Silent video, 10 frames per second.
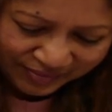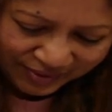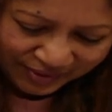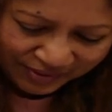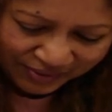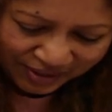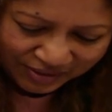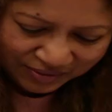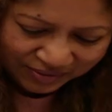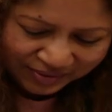Do you guys
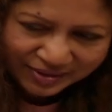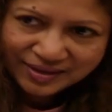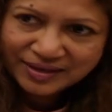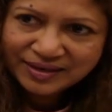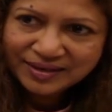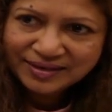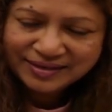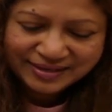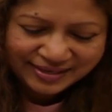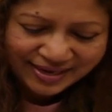know?
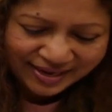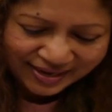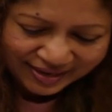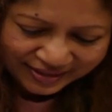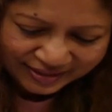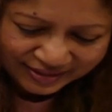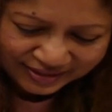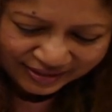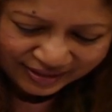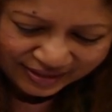Yeah,
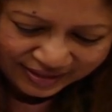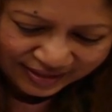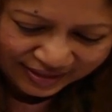3d.